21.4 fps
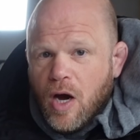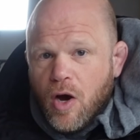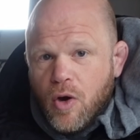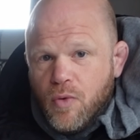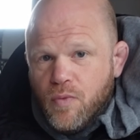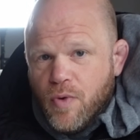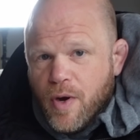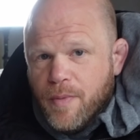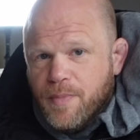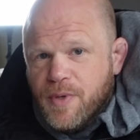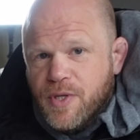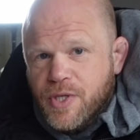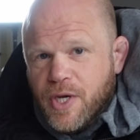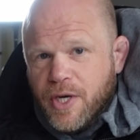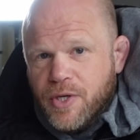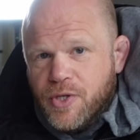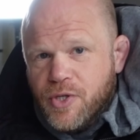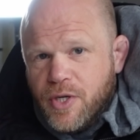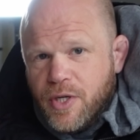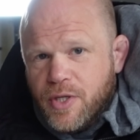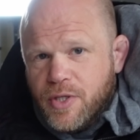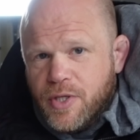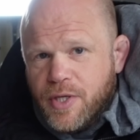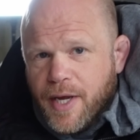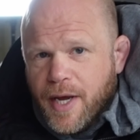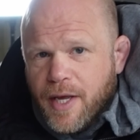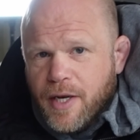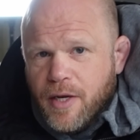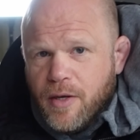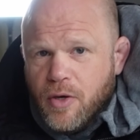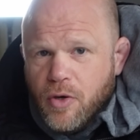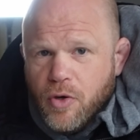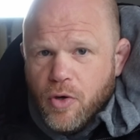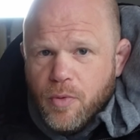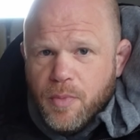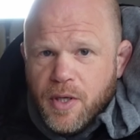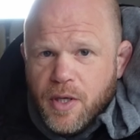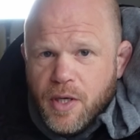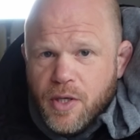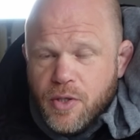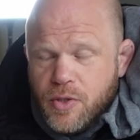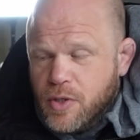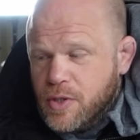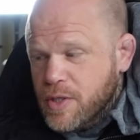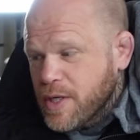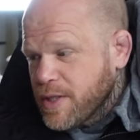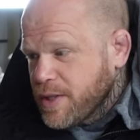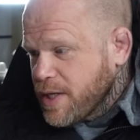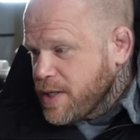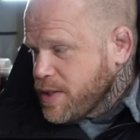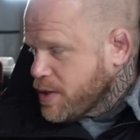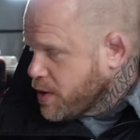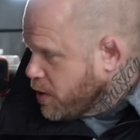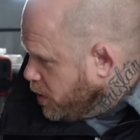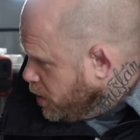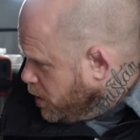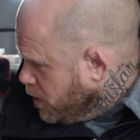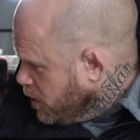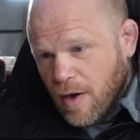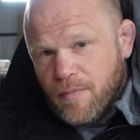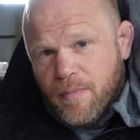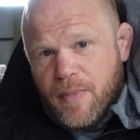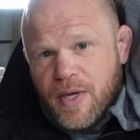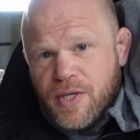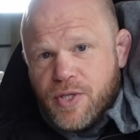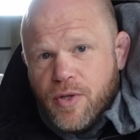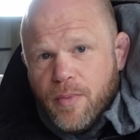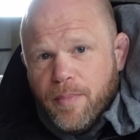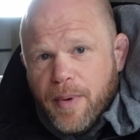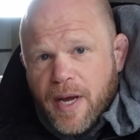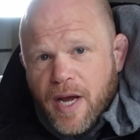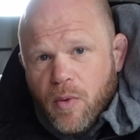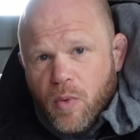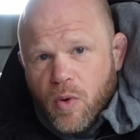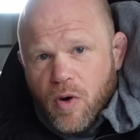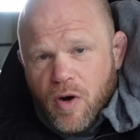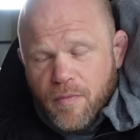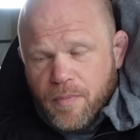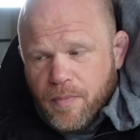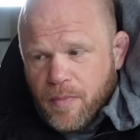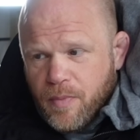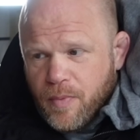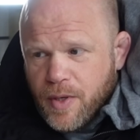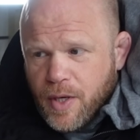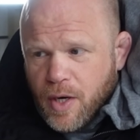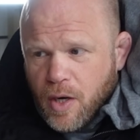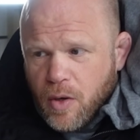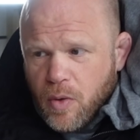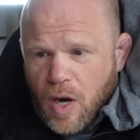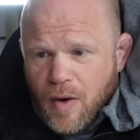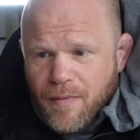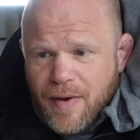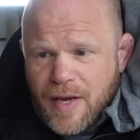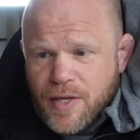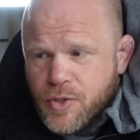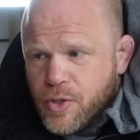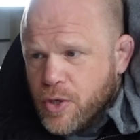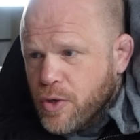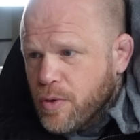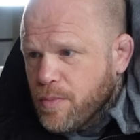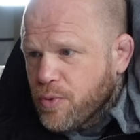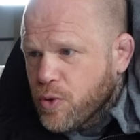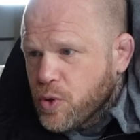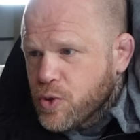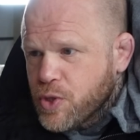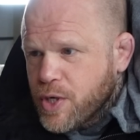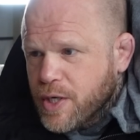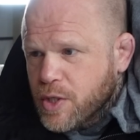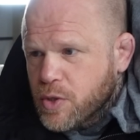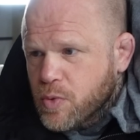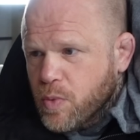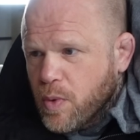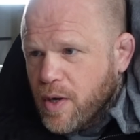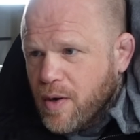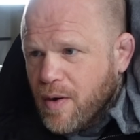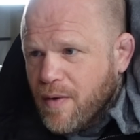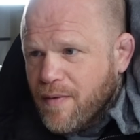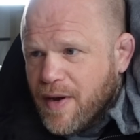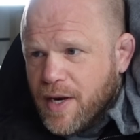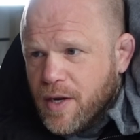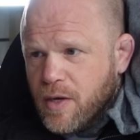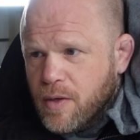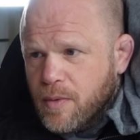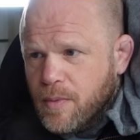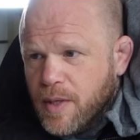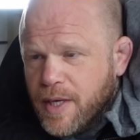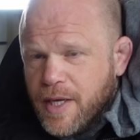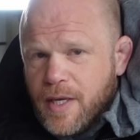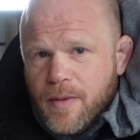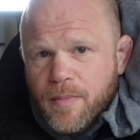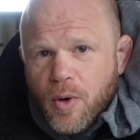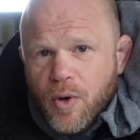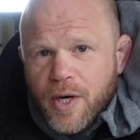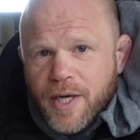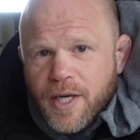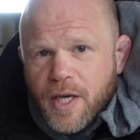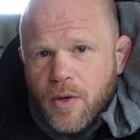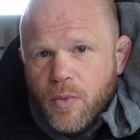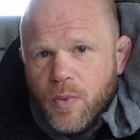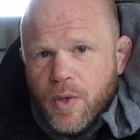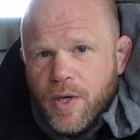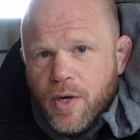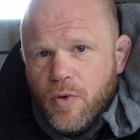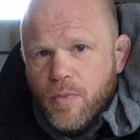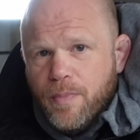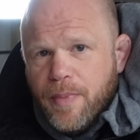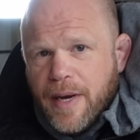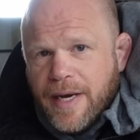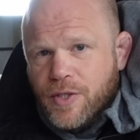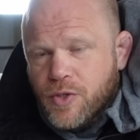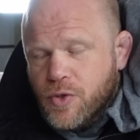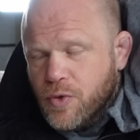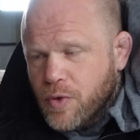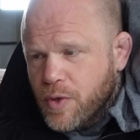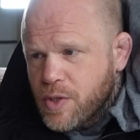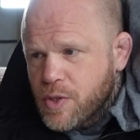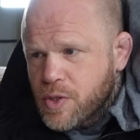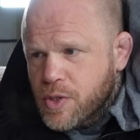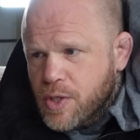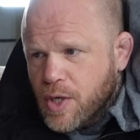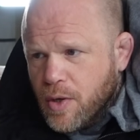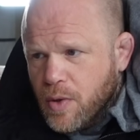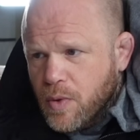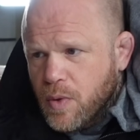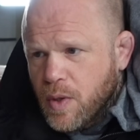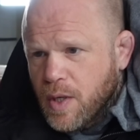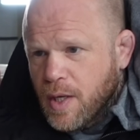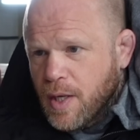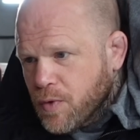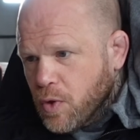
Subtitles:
own reputation into the anti-Kirby kits because they're decent. I've messed about where I've had certain projects where I've had an e-bike kit with no batteries, so I've